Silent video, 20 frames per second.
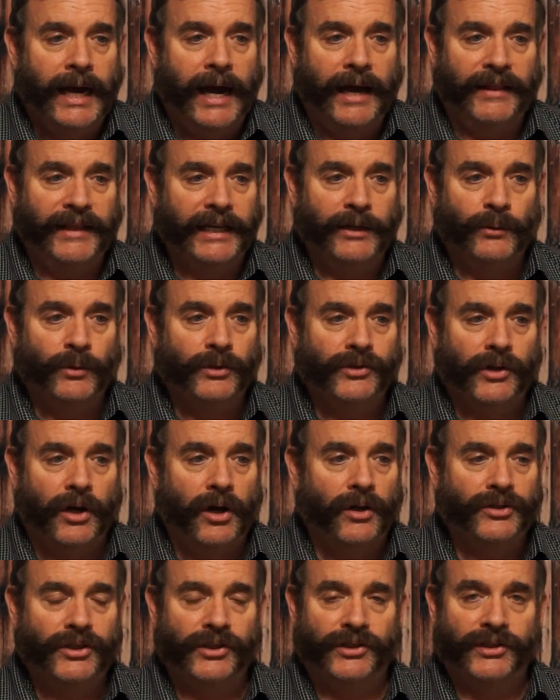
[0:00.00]
I think it was
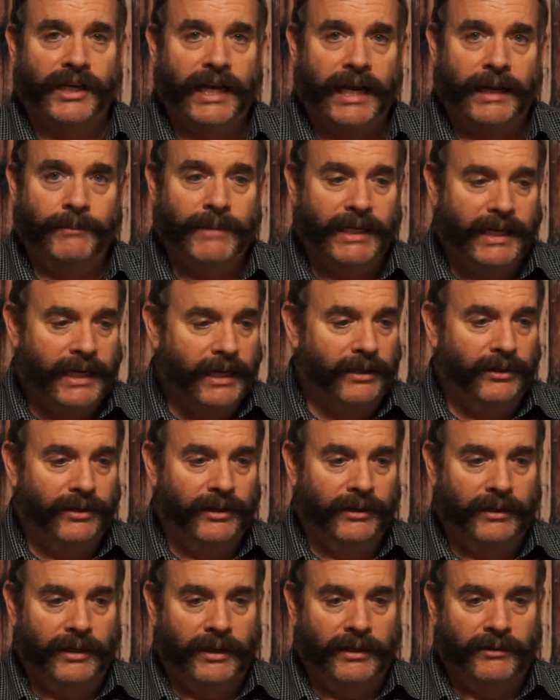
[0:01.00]
all just came
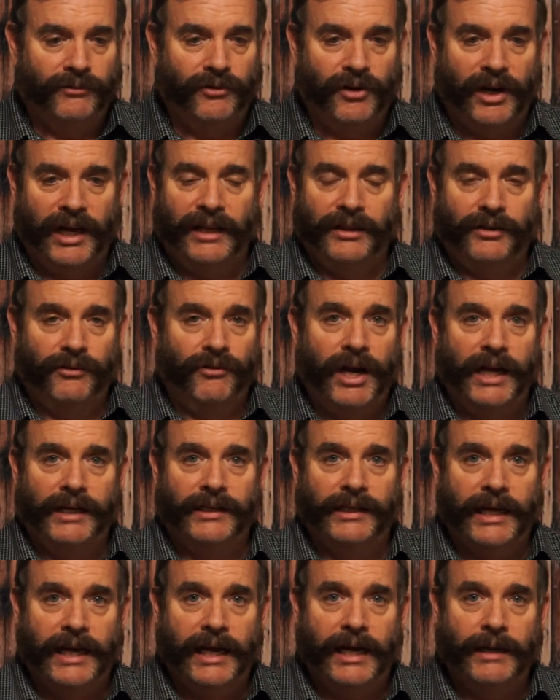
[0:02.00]
together right at the right
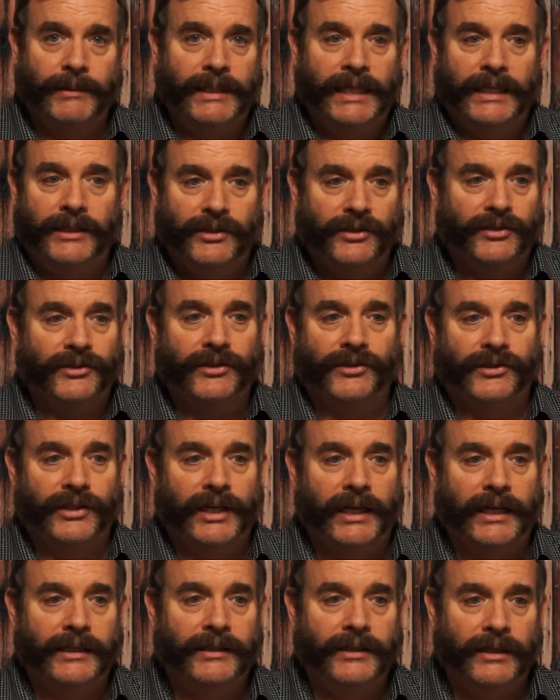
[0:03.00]
time, and they just
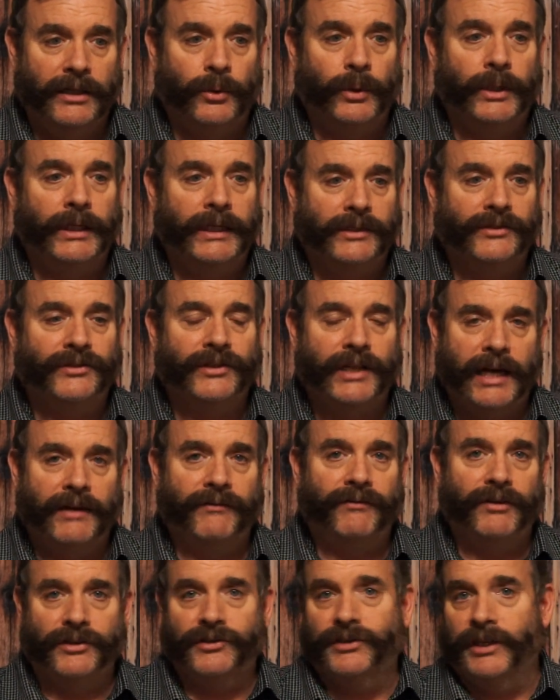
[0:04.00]
decided, it's
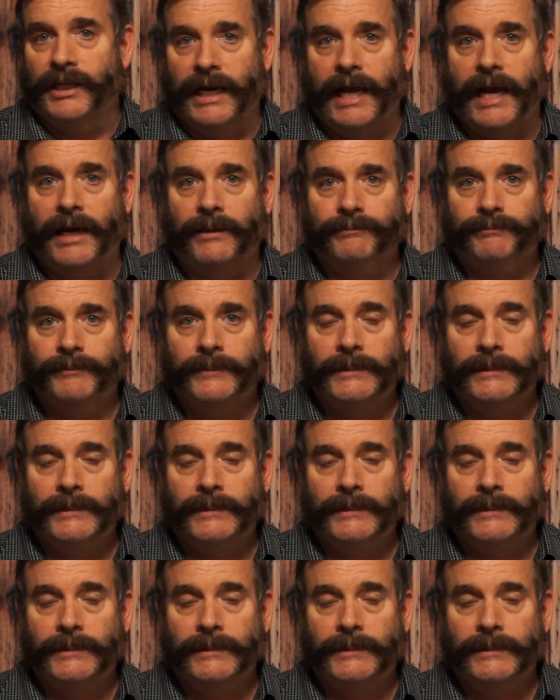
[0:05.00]
time for us to get out.